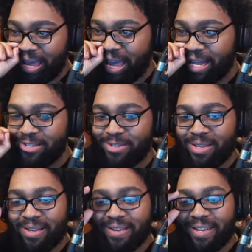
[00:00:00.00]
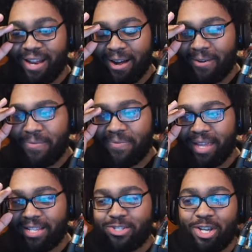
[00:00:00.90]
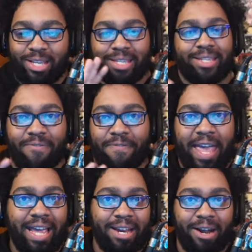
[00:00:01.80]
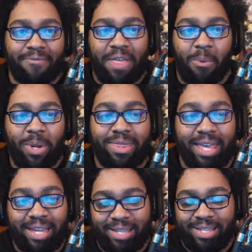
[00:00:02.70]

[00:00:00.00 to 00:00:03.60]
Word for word: And, you know, it's just vague enough that we think it's